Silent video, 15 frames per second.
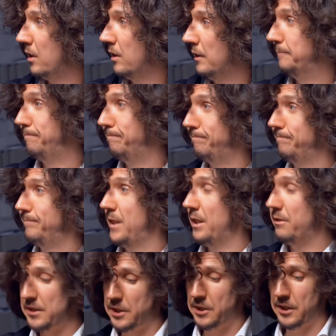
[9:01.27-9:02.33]
Well then,
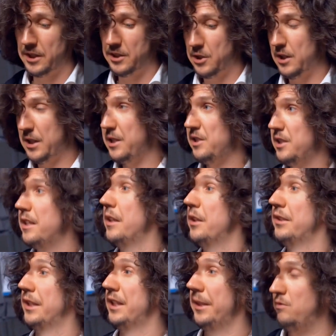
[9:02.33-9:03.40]
let's go ahead and
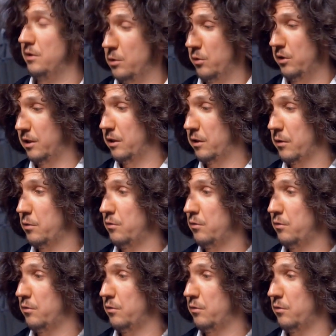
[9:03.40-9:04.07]
open up the tweeter.